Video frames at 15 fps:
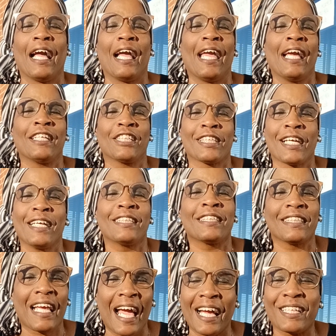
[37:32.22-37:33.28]

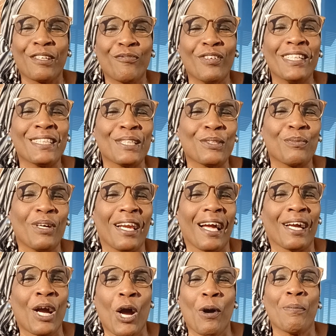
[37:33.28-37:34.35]
education activist is what I
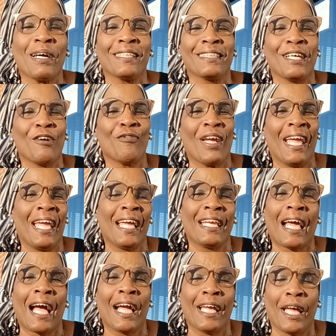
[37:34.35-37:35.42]
call myself.
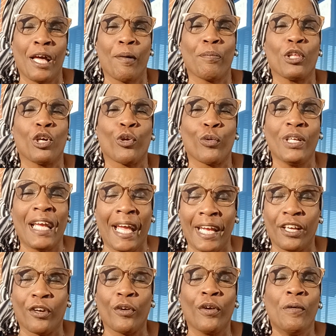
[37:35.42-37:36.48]
And I am the
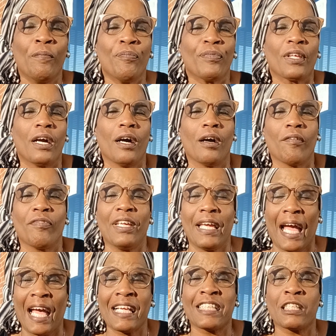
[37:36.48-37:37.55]
creator of the
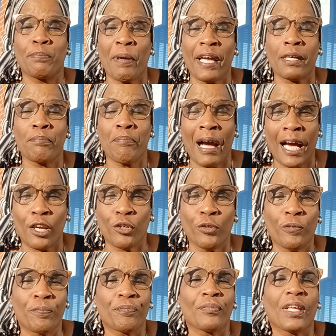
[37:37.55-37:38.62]
Aspect Model.
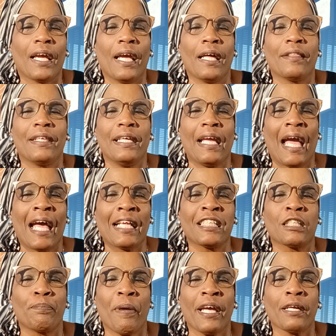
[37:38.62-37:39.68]
And the
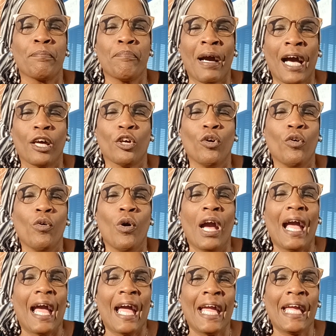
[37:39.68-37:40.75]
Aspect Model,
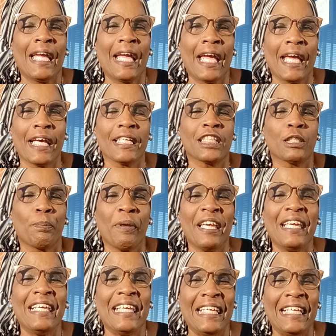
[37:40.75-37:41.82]

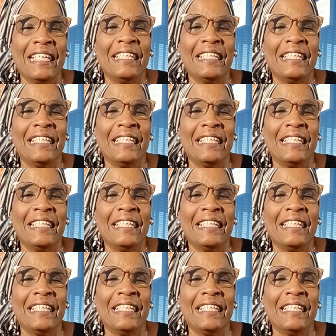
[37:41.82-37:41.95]
ASPECT,